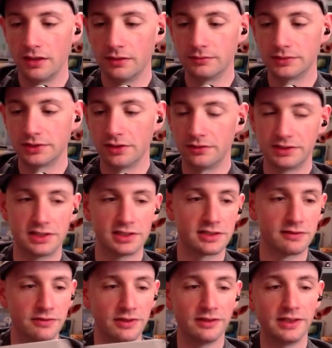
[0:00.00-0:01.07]
So it's just
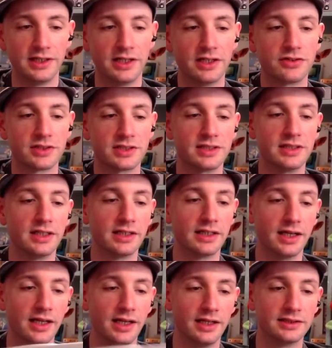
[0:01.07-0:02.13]
a very
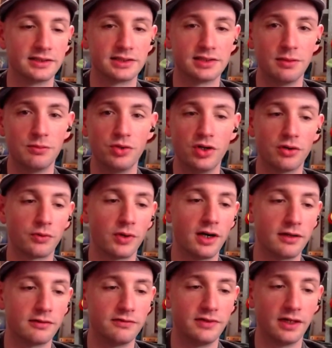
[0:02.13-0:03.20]
interesting and somewhat
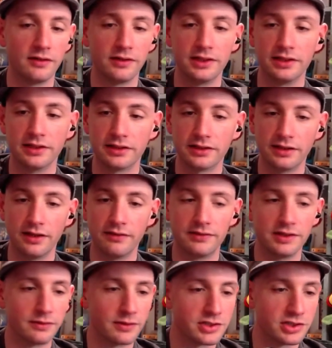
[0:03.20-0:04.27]
rare variant of
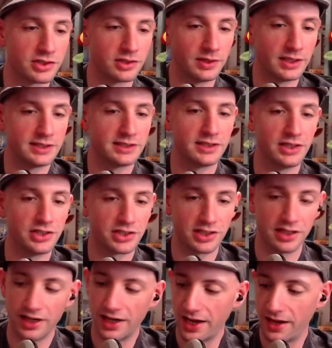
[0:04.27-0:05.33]
the original PlayStation,
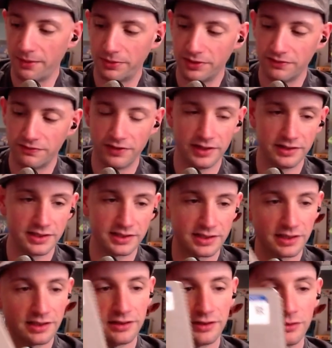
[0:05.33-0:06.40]
and I happen to find this
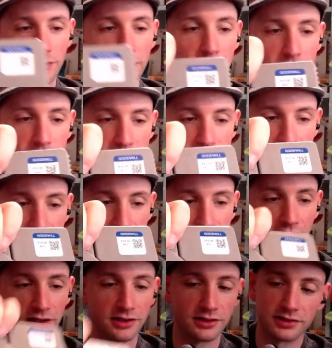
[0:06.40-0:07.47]
at Goodwill for
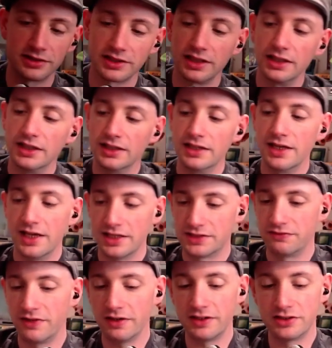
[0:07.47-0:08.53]
$10.
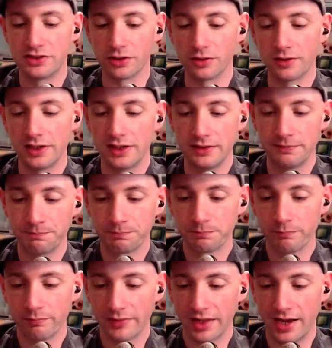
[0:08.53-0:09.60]
It's very dirty.
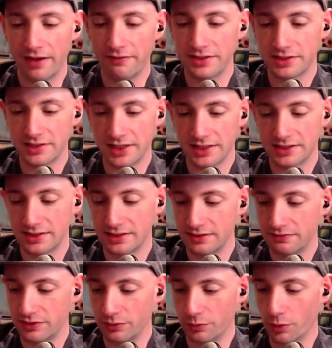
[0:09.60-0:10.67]
I haven't tested
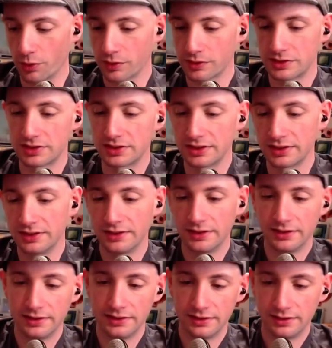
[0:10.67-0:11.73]
if it works,
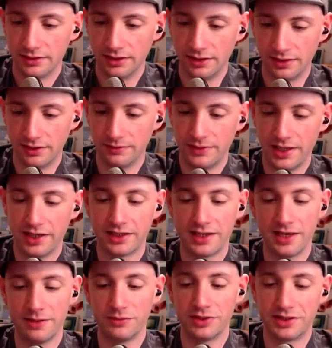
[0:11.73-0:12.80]
and it
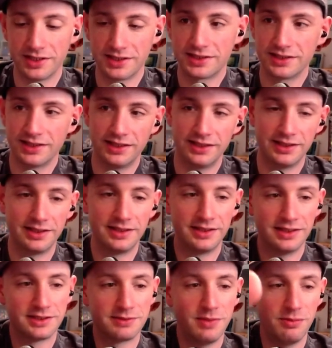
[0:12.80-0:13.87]
came with this
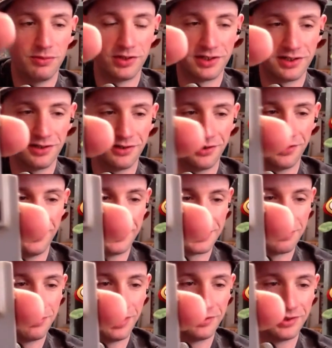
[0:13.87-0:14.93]
this memory card as
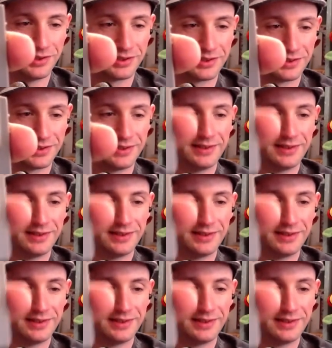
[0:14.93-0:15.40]
a bonus.